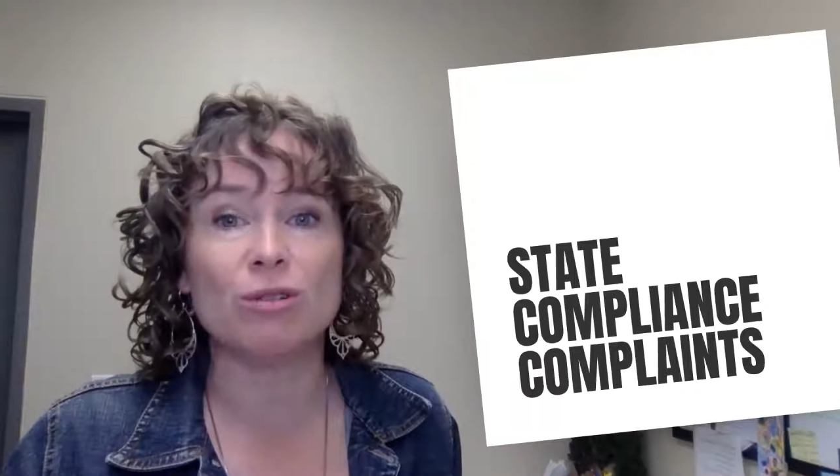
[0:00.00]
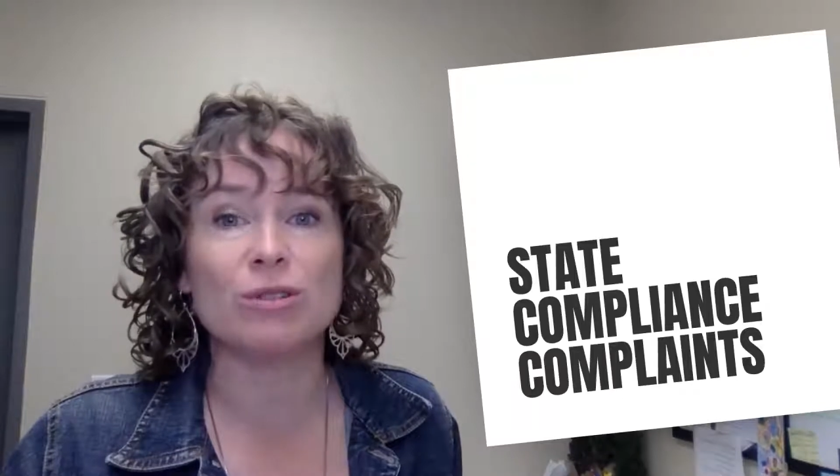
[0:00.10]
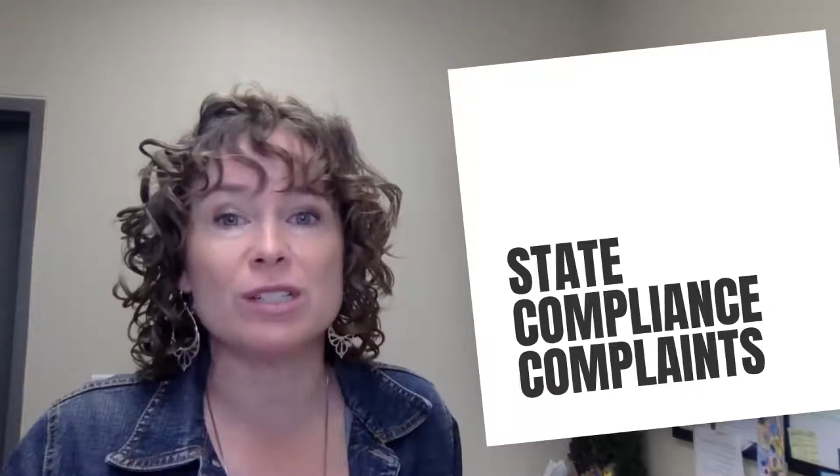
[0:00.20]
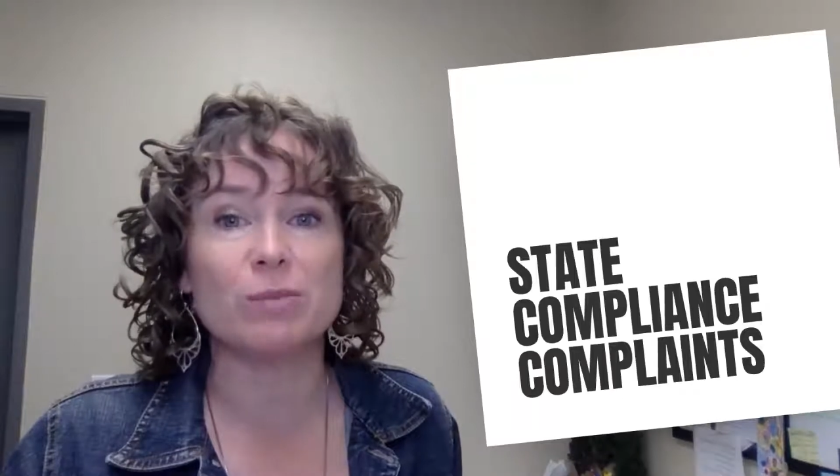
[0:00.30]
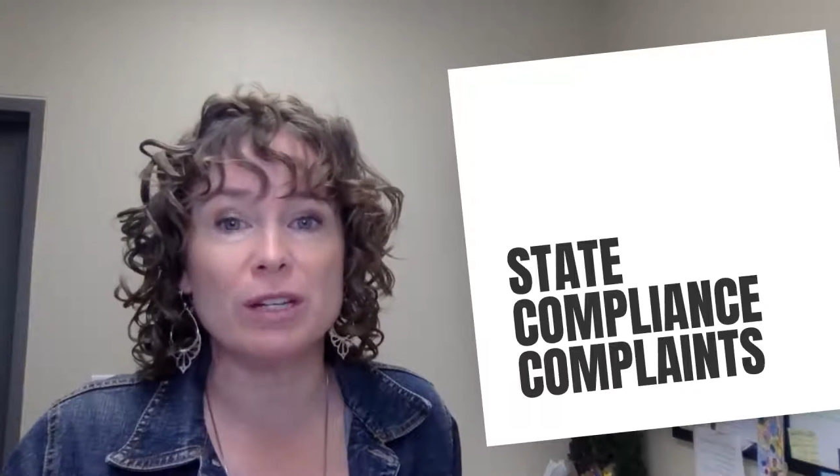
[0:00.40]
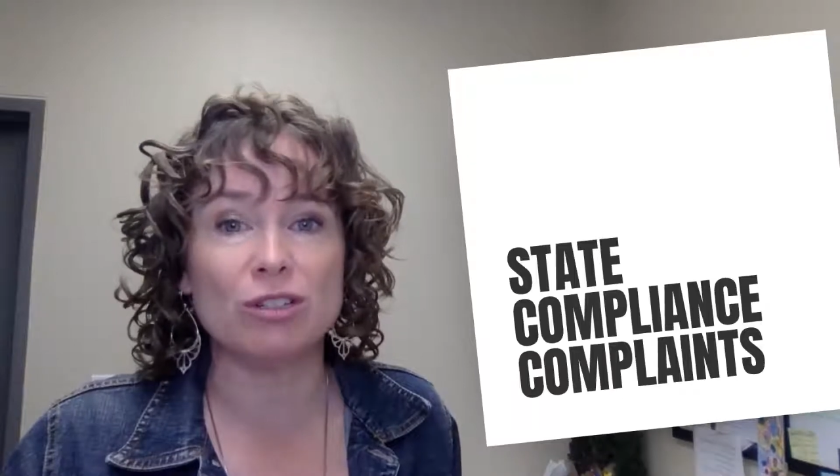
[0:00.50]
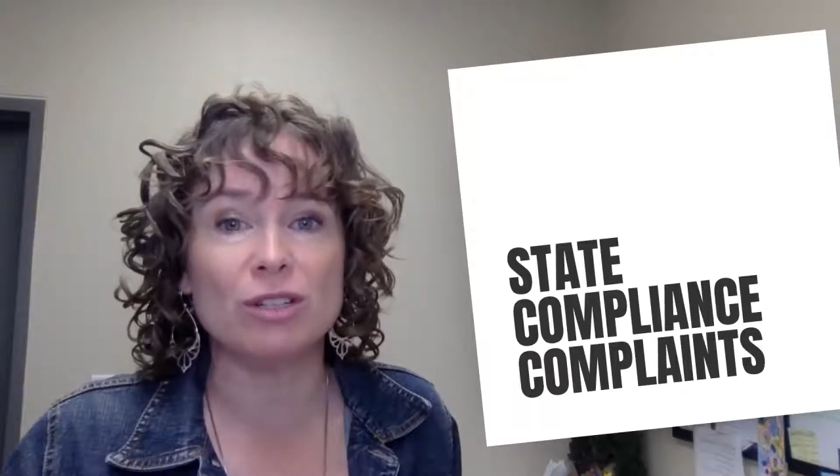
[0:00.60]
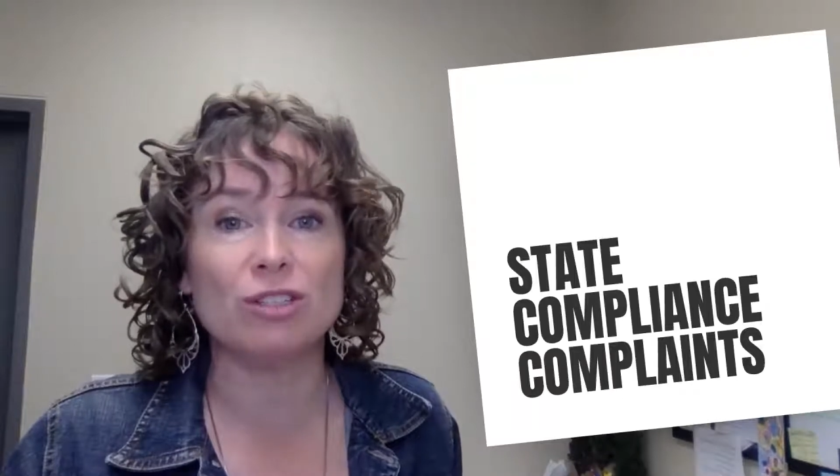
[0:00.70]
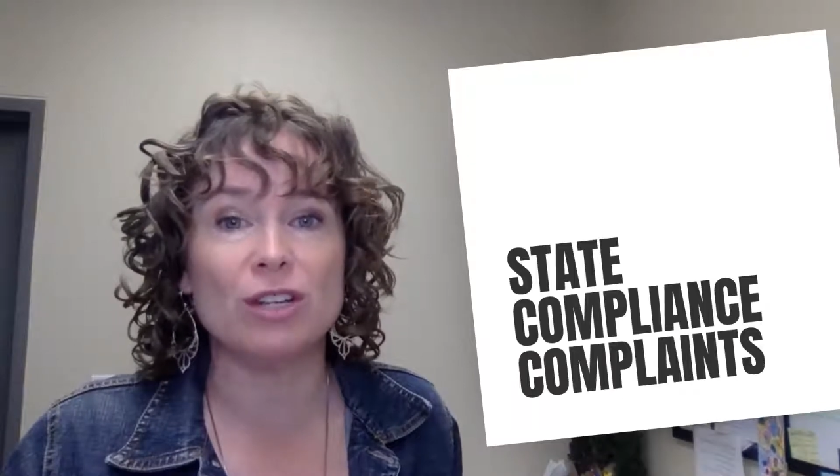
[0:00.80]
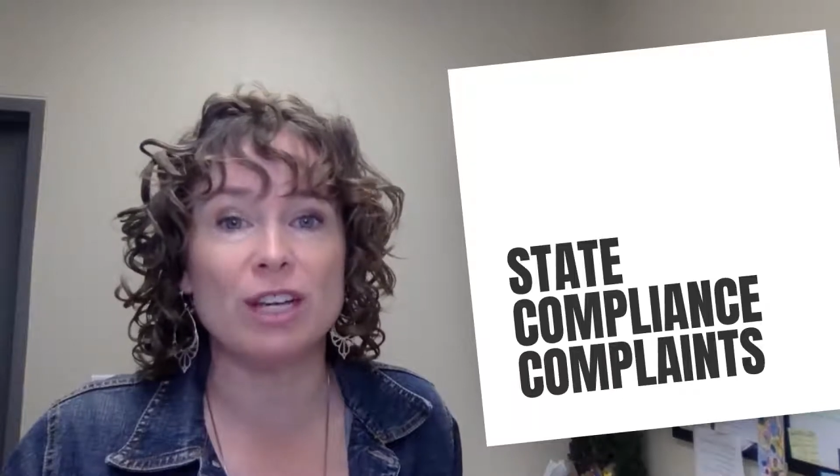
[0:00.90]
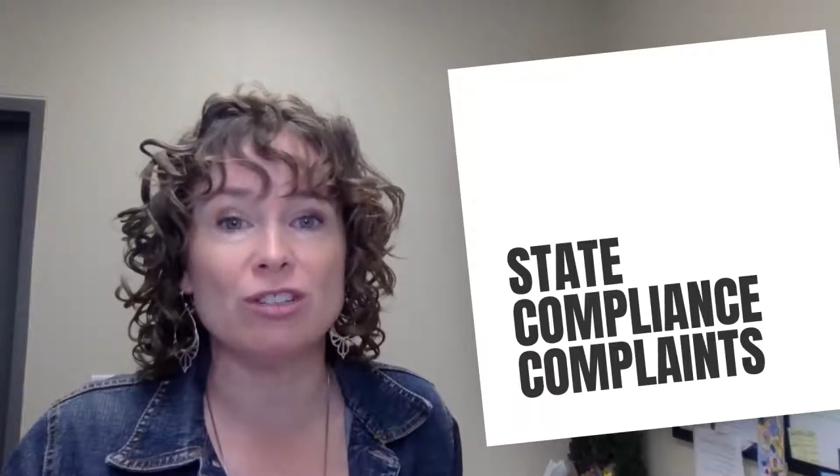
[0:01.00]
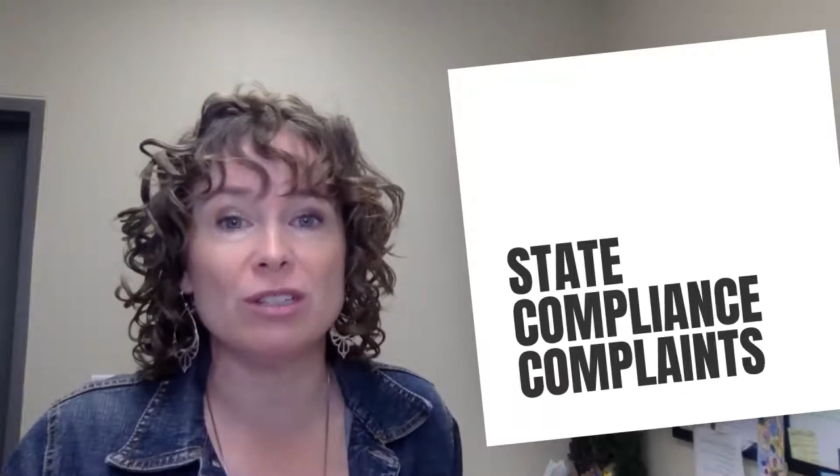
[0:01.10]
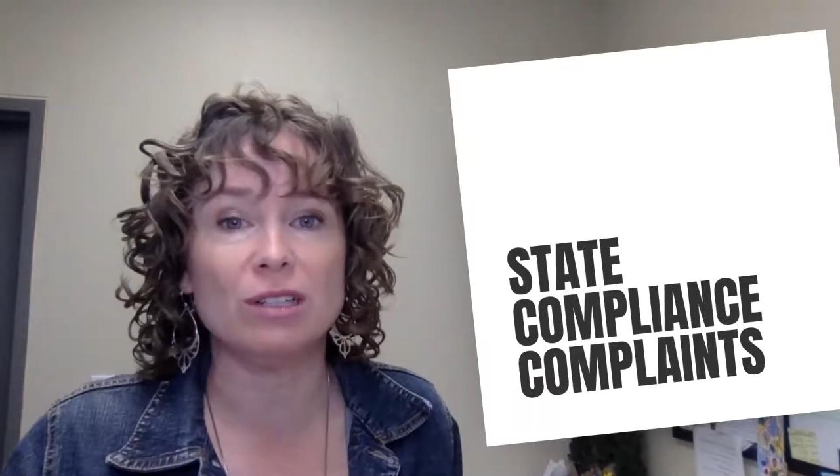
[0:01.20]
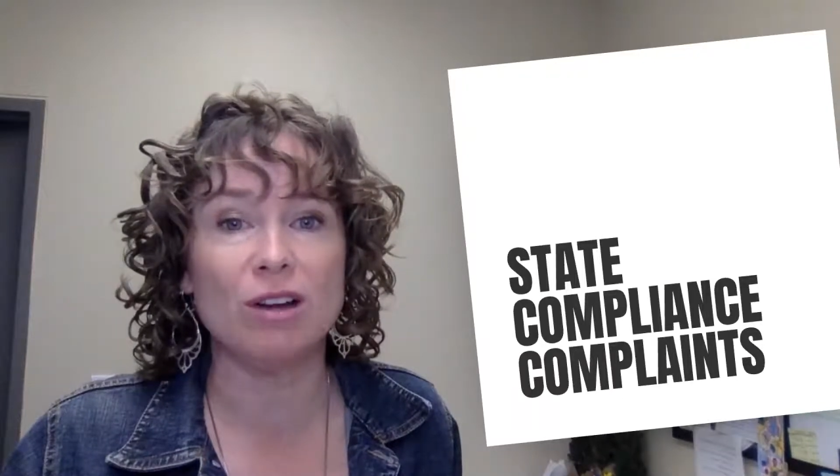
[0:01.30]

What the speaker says: or special education